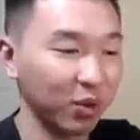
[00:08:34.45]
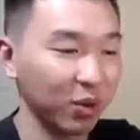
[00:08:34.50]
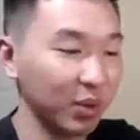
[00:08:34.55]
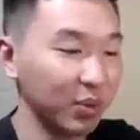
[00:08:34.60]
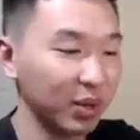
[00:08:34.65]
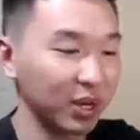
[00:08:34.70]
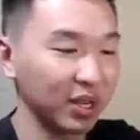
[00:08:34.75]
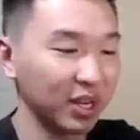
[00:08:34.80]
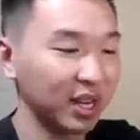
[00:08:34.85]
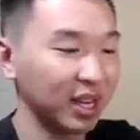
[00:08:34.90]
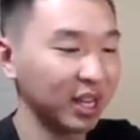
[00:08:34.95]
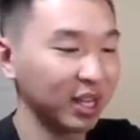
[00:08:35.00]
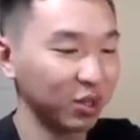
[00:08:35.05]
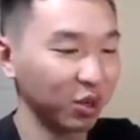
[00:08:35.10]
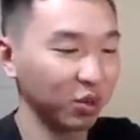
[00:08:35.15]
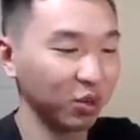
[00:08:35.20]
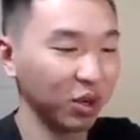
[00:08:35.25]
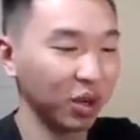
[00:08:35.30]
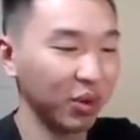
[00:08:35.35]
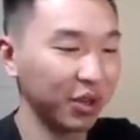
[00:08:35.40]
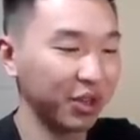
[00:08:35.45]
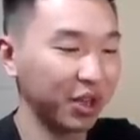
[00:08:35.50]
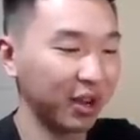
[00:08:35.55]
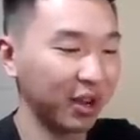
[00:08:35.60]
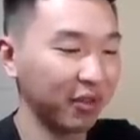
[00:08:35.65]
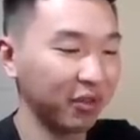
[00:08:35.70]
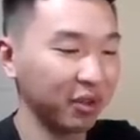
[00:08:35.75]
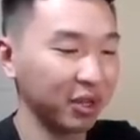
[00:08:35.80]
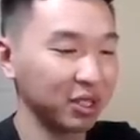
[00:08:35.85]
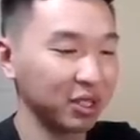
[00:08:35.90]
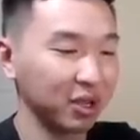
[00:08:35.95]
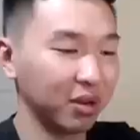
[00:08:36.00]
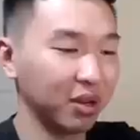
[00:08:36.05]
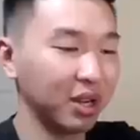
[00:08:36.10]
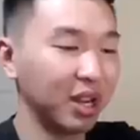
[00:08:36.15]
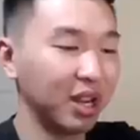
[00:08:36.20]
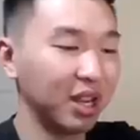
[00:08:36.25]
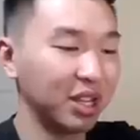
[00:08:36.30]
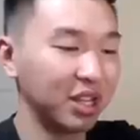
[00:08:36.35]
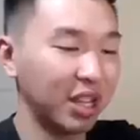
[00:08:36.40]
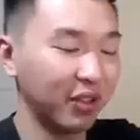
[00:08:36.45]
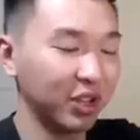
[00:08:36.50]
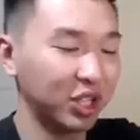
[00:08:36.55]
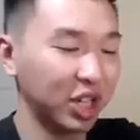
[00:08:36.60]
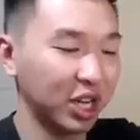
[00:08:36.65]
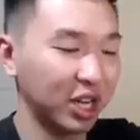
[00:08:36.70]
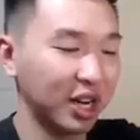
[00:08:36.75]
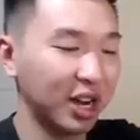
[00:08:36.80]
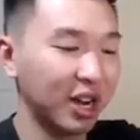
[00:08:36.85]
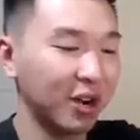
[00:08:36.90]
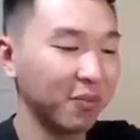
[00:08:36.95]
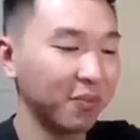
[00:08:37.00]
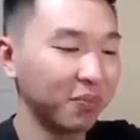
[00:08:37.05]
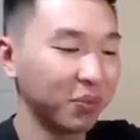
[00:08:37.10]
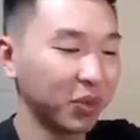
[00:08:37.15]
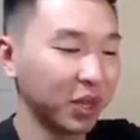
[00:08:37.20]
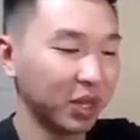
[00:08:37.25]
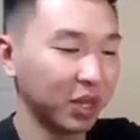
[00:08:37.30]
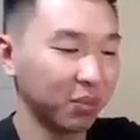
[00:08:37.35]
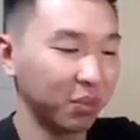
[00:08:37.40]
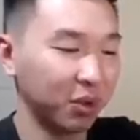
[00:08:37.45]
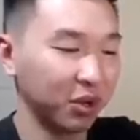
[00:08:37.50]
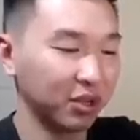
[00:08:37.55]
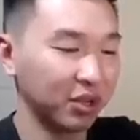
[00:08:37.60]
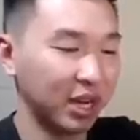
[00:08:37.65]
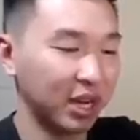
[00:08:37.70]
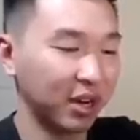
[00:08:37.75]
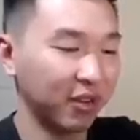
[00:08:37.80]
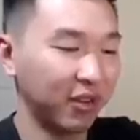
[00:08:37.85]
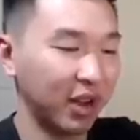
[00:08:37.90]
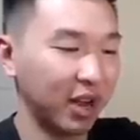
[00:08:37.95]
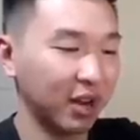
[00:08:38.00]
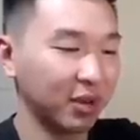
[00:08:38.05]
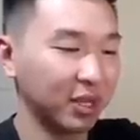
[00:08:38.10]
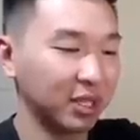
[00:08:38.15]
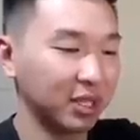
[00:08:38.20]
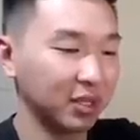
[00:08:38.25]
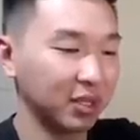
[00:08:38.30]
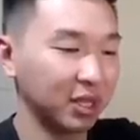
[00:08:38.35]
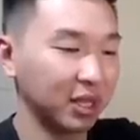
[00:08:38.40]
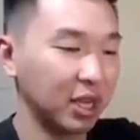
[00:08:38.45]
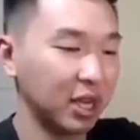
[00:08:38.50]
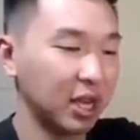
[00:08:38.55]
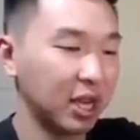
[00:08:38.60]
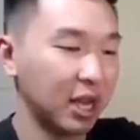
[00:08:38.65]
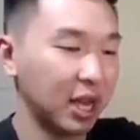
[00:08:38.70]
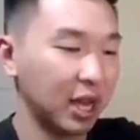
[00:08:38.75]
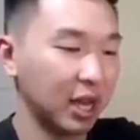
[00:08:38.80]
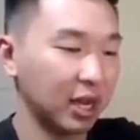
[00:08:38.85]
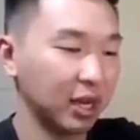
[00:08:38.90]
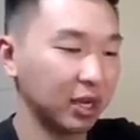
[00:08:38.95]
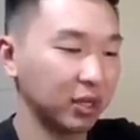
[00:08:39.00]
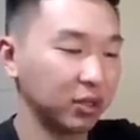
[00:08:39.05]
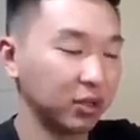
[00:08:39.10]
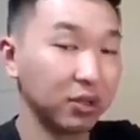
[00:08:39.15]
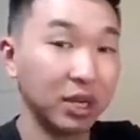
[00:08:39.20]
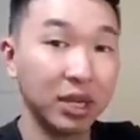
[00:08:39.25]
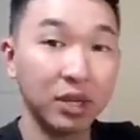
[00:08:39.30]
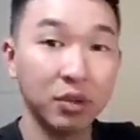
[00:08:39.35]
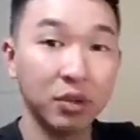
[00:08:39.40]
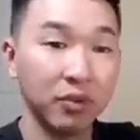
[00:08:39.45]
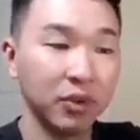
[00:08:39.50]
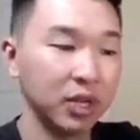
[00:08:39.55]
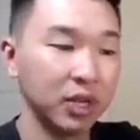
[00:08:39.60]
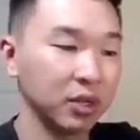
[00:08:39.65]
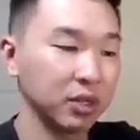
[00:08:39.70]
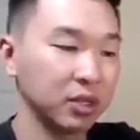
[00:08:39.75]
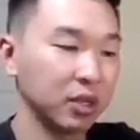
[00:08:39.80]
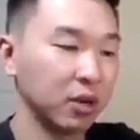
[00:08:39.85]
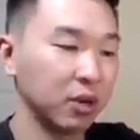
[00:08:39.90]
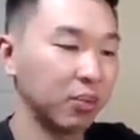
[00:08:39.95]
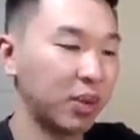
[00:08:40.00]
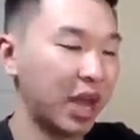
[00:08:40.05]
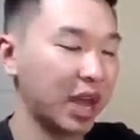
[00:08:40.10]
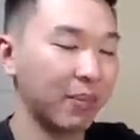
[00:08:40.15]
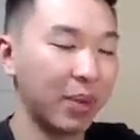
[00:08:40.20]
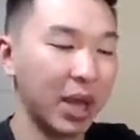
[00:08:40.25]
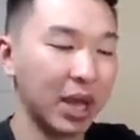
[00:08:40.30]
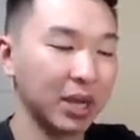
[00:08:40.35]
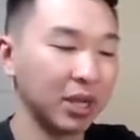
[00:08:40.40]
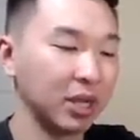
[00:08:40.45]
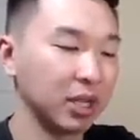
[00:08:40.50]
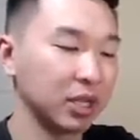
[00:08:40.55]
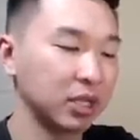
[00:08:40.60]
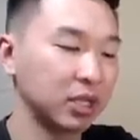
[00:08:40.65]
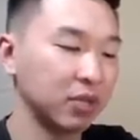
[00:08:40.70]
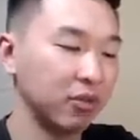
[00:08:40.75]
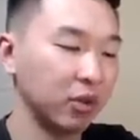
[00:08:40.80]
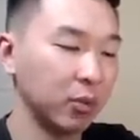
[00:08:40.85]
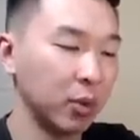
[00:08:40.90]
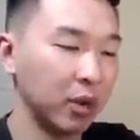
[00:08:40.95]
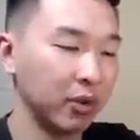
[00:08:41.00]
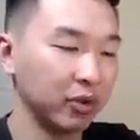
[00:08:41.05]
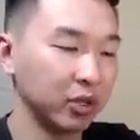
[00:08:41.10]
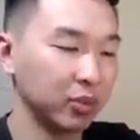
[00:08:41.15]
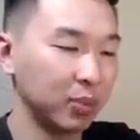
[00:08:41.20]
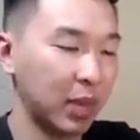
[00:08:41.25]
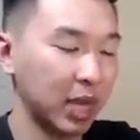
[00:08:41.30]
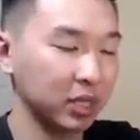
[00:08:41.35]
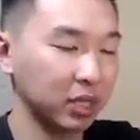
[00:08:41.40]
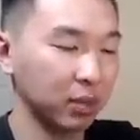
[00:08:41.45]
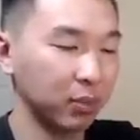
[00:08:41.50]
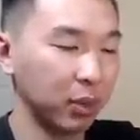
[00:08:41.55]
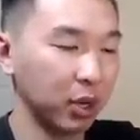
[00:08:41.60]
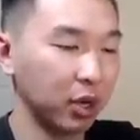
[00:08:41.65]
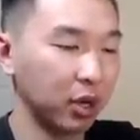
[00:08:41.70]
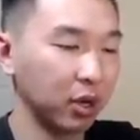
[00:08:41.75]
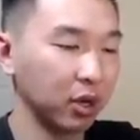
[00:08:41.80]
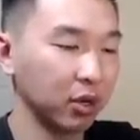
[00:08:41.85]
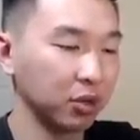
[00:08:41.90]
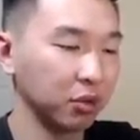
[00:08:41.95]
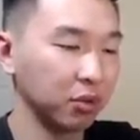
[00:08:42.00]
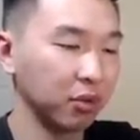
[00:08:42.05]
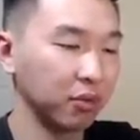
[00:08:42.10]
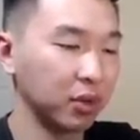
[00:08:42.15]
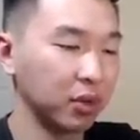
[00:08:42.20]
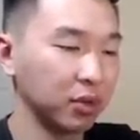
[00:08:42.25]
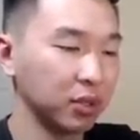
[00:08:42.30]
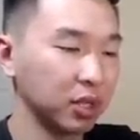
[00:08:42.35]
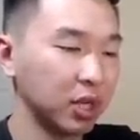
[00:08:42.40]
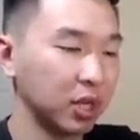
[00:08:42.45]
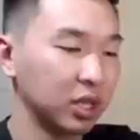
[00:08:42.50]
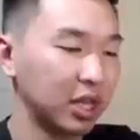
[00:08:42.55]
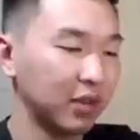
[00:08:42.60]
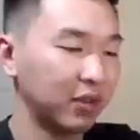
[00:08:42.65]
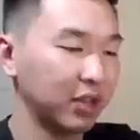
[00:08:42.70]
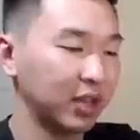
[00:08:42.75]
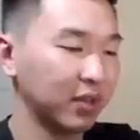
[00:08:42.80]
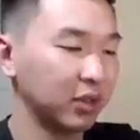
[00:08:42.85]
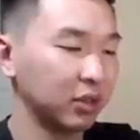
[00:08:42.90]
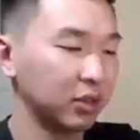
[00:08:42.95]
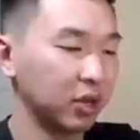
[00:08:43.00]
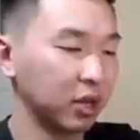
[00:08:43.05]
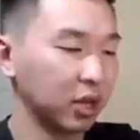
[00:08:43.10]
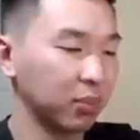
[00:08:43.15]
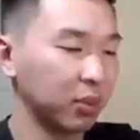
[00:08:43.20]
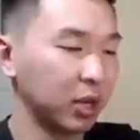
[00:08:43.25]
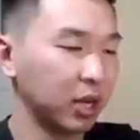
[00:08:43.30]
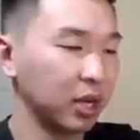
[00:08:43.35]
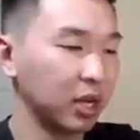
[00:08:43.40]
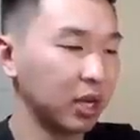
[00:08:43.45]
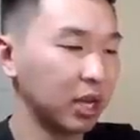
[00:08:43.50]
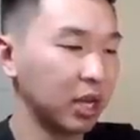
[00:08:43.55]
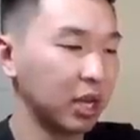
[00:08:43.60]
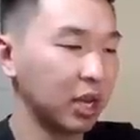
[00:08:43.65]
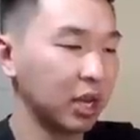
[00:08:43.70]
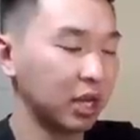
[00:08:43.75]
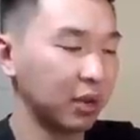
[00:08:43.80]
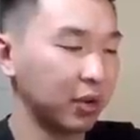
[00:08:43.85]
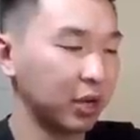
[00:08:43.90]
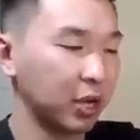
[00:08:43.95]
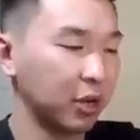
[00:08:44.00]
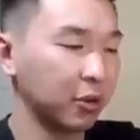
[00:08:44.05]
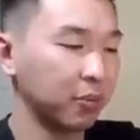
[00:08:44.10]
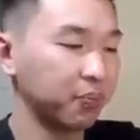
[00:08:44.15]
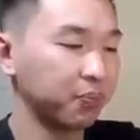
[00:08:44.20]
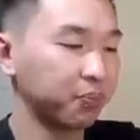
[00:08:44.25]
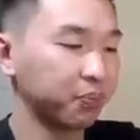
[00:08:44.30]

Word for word: We've been doing really well, thankfully, so definitely check it out. Pulling a lot of fire recently, and doing a lot of cool videos. So Pack Madness, football versus basketball, new reviews. Definitely give it a look. But there we go.